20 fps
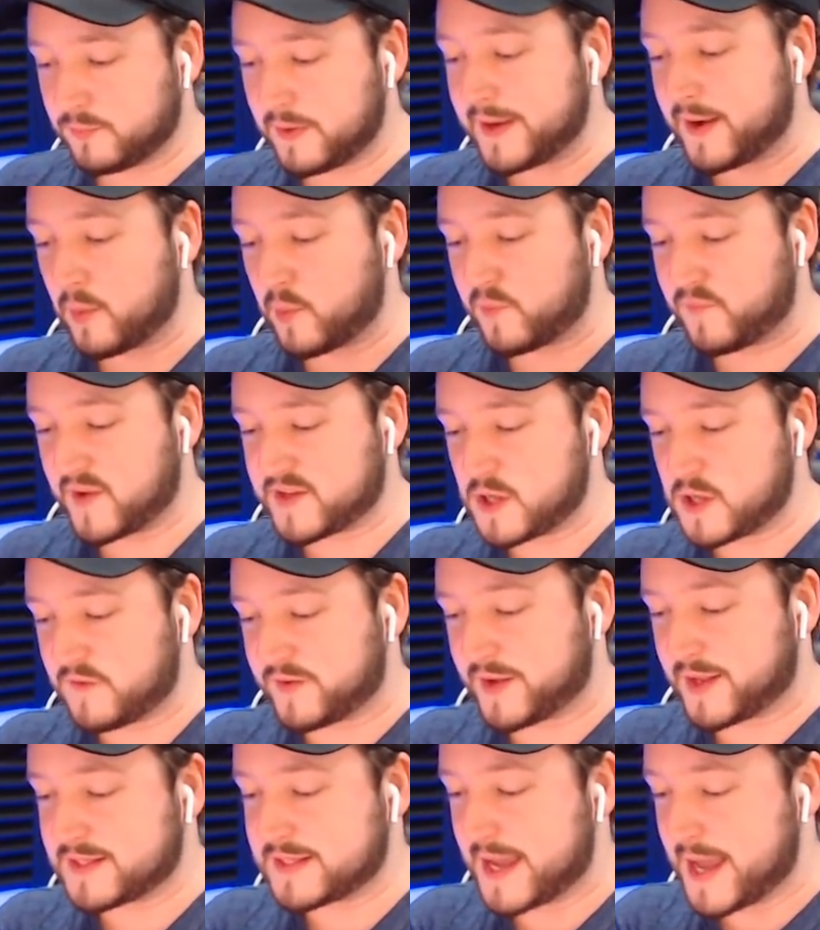right here, we're facing up
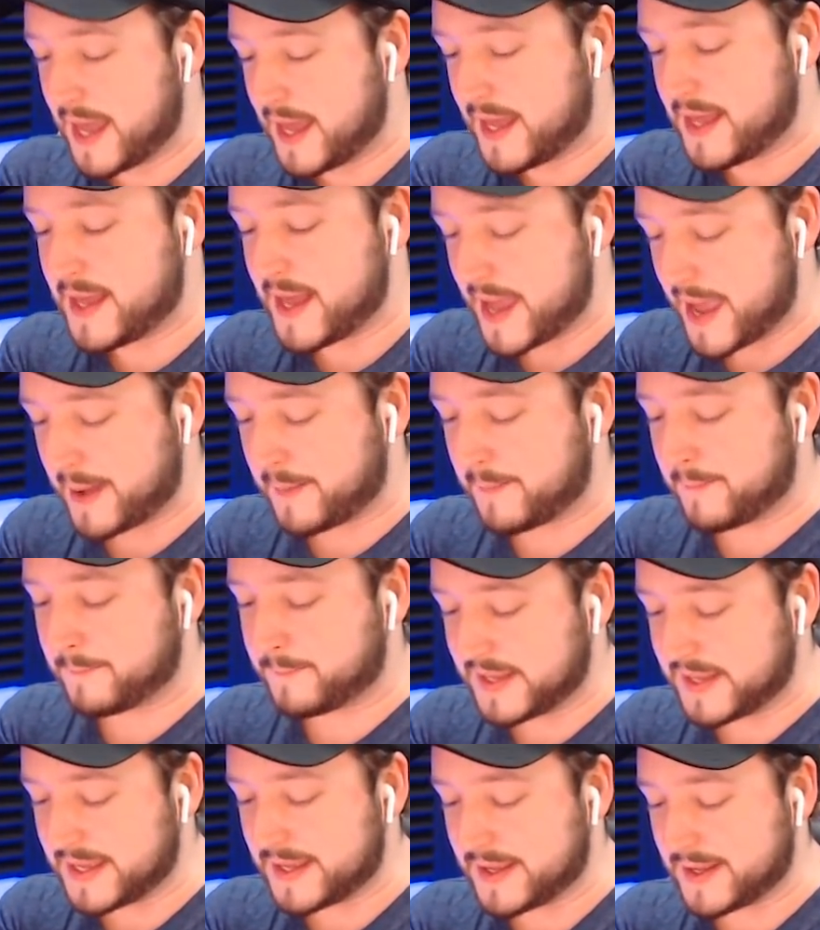against A M
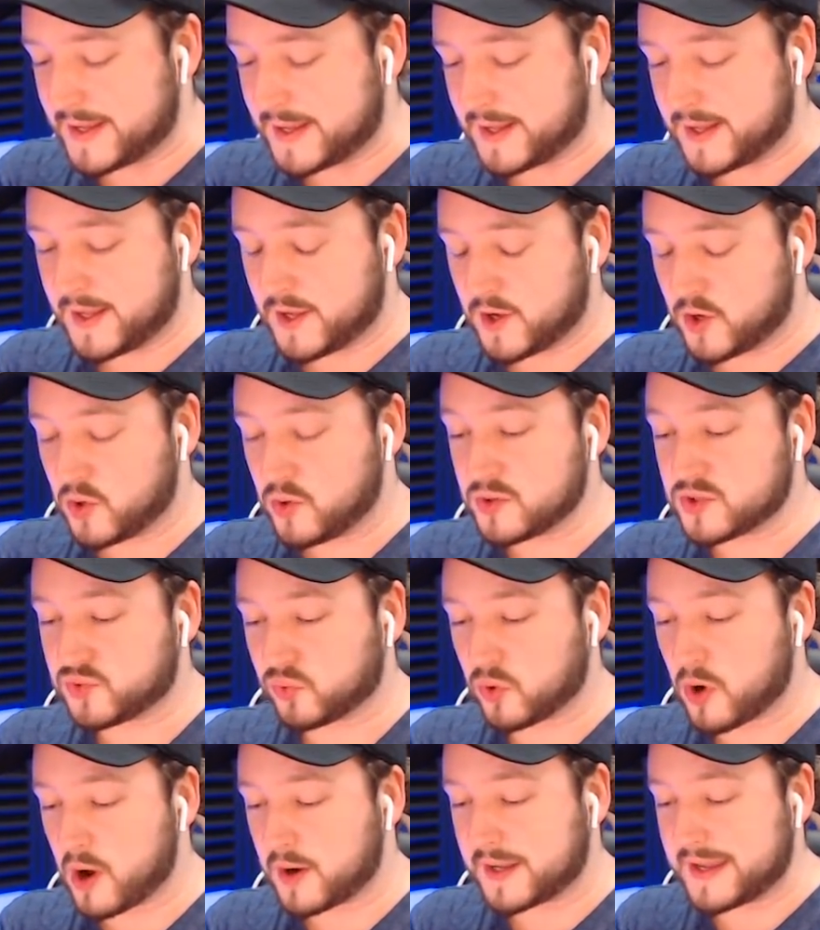B, who's
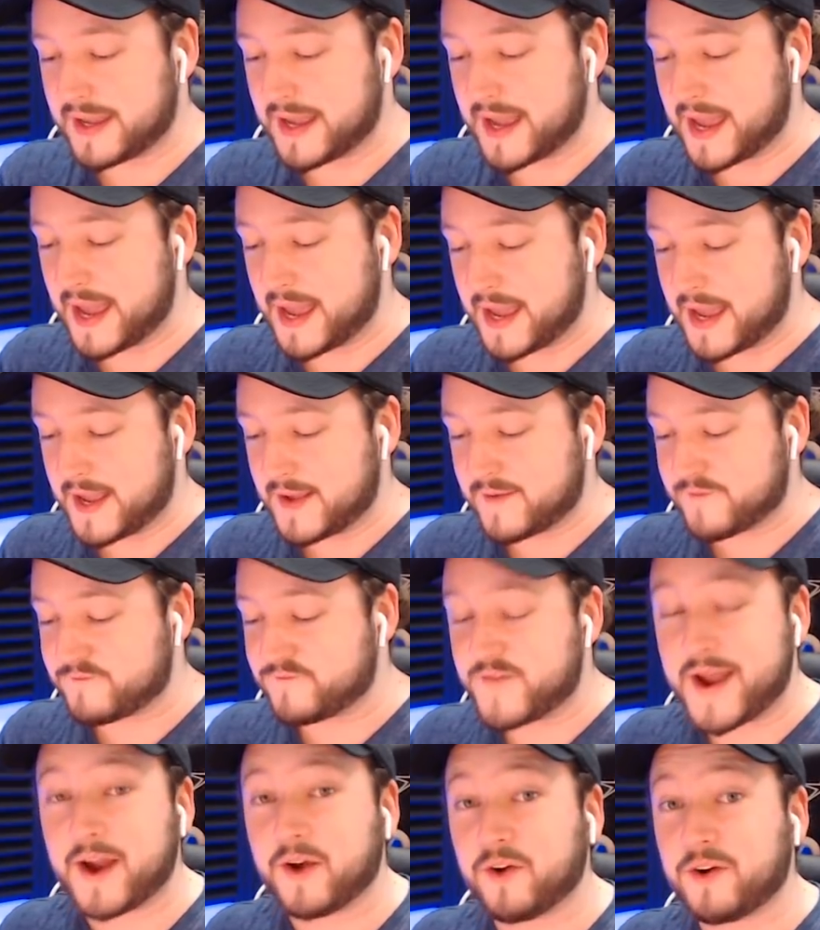rocking a
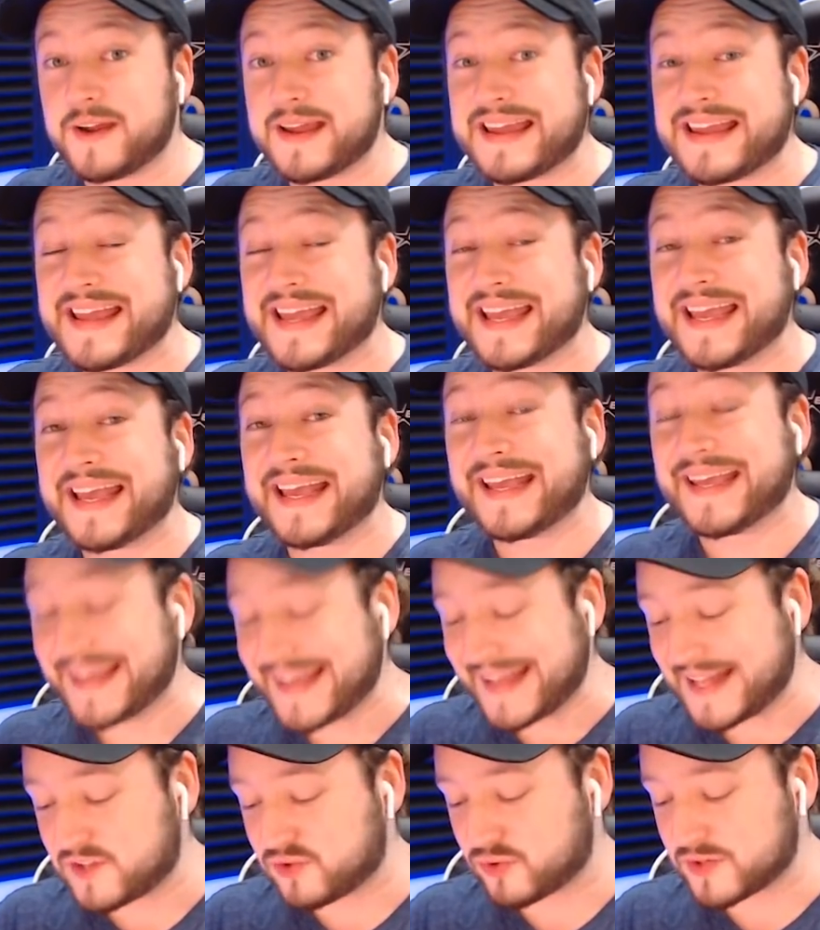very
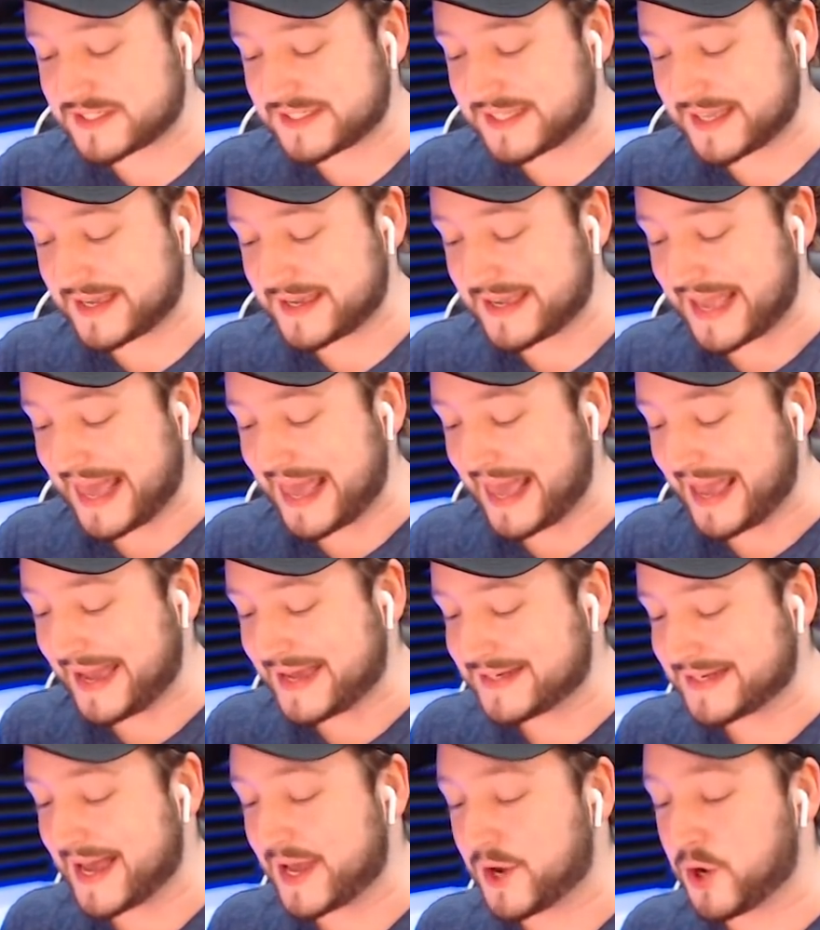interesting
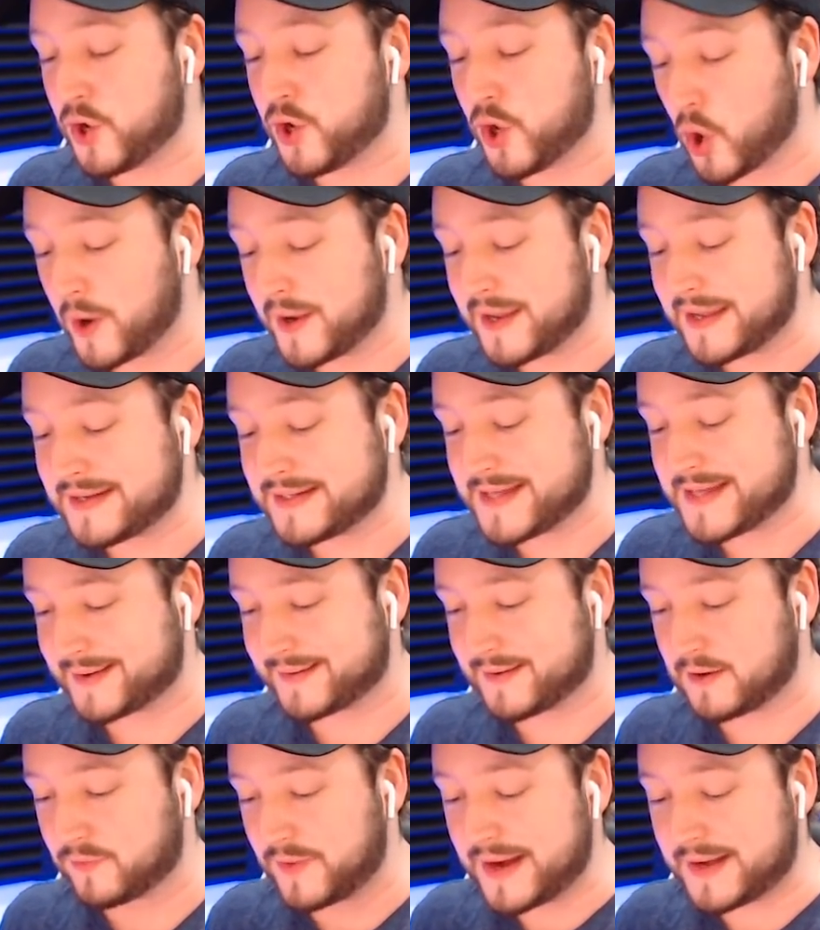and annoying
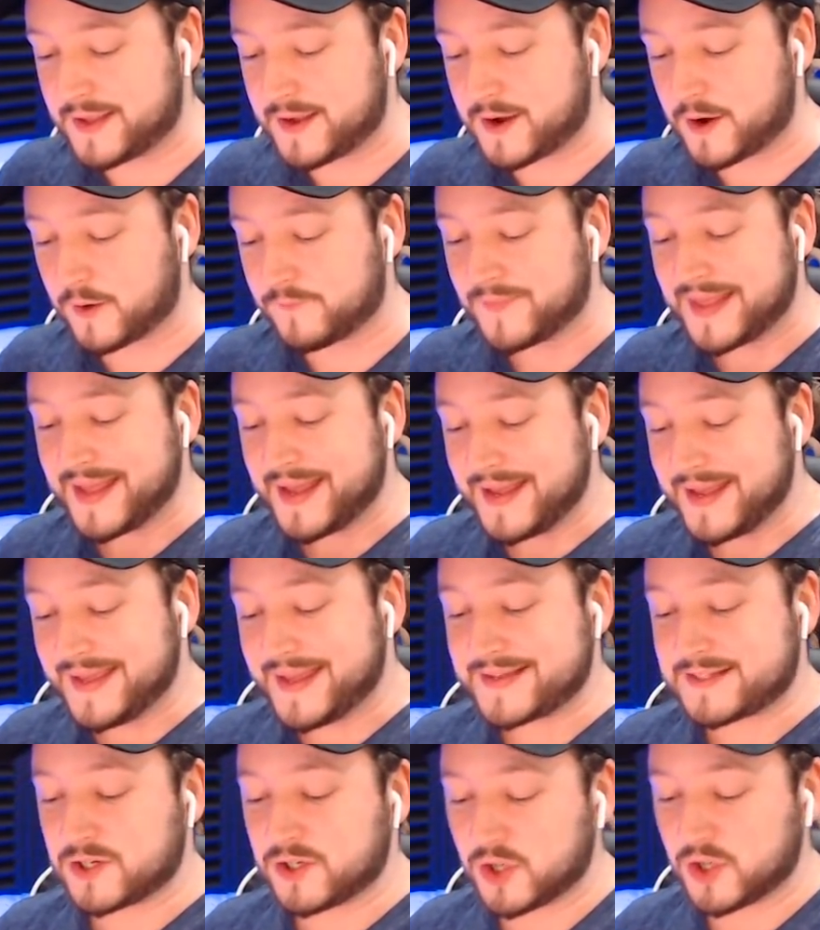deck. Now, right here, he
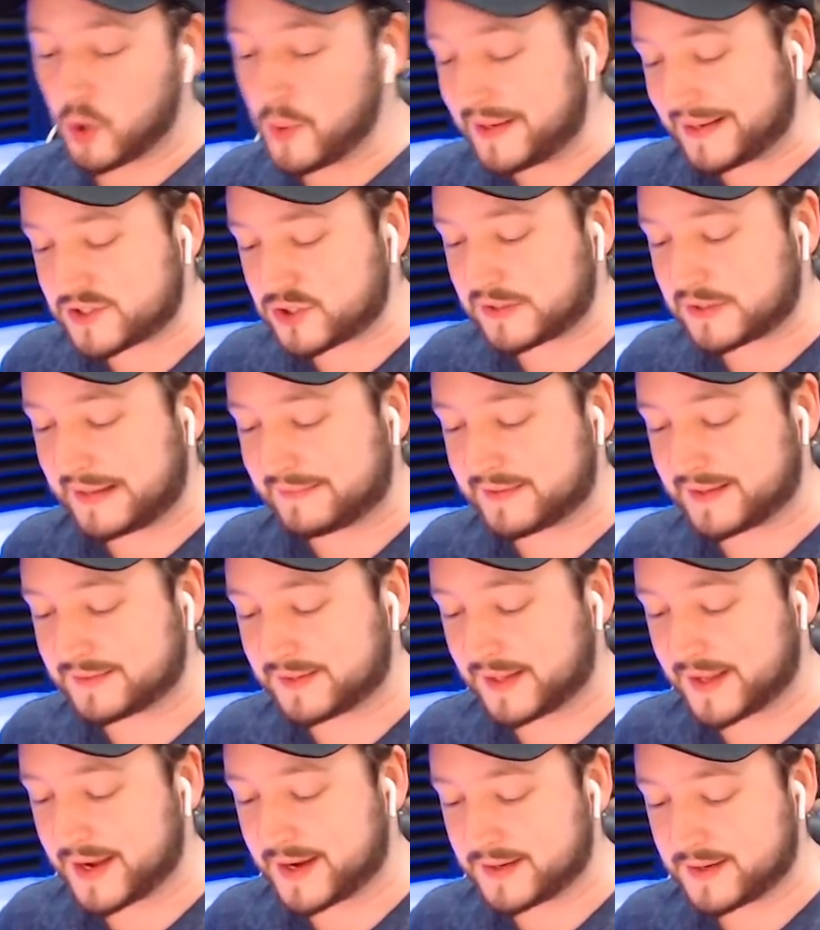has no electric at
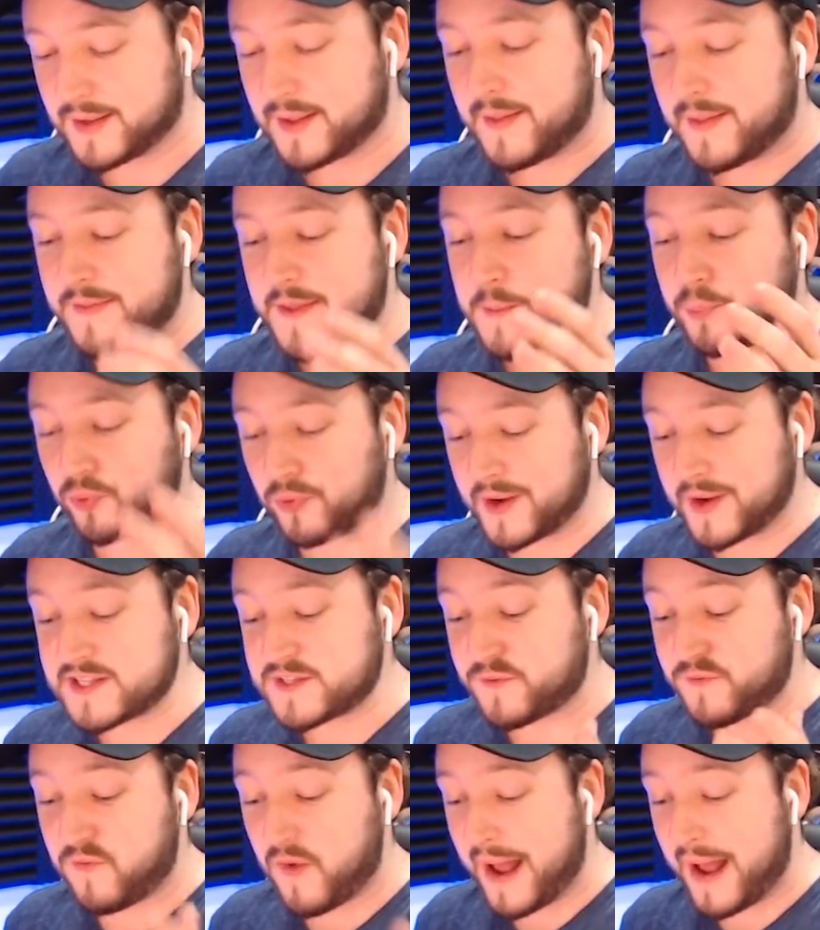ten lane. The Prince
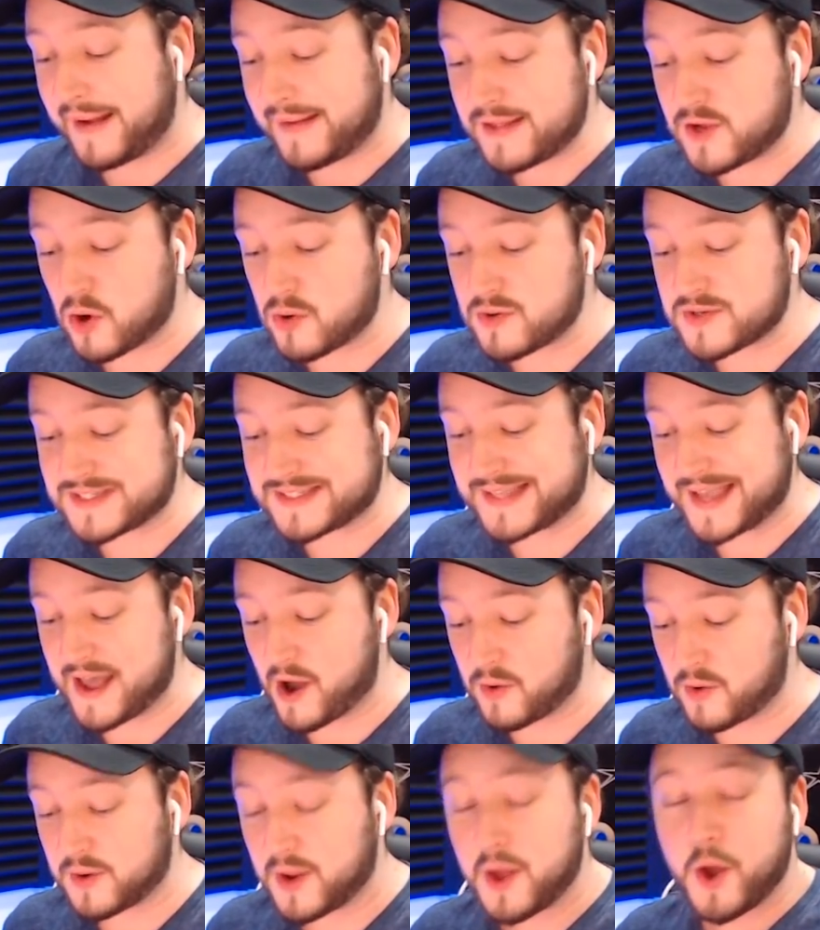finally goes
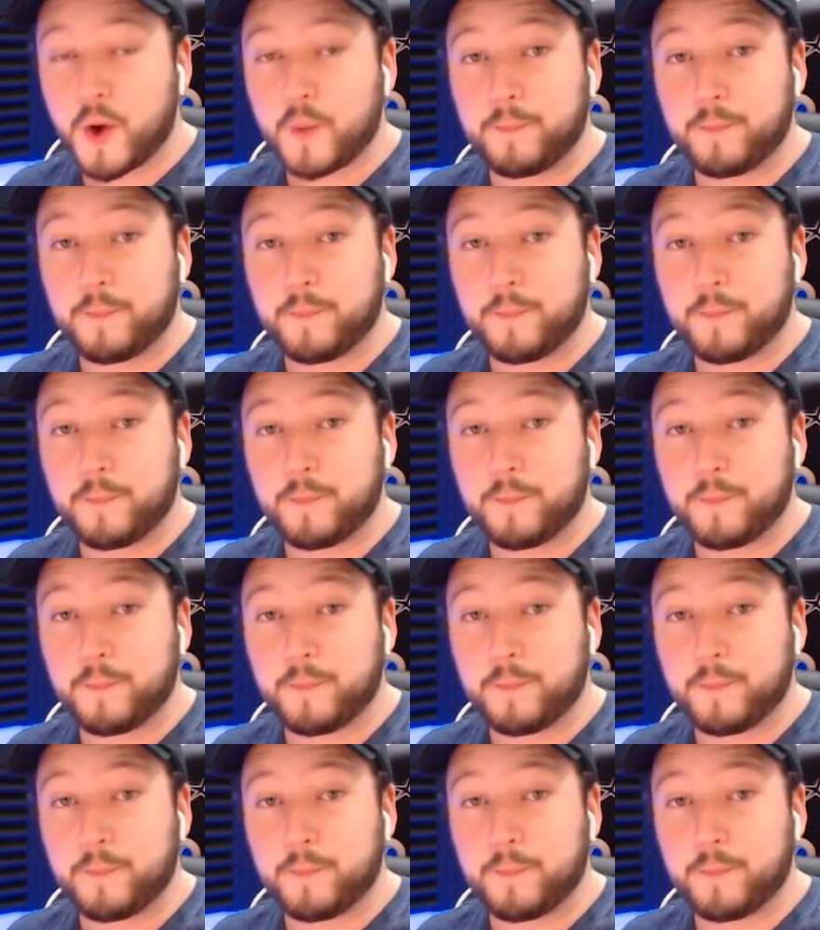down.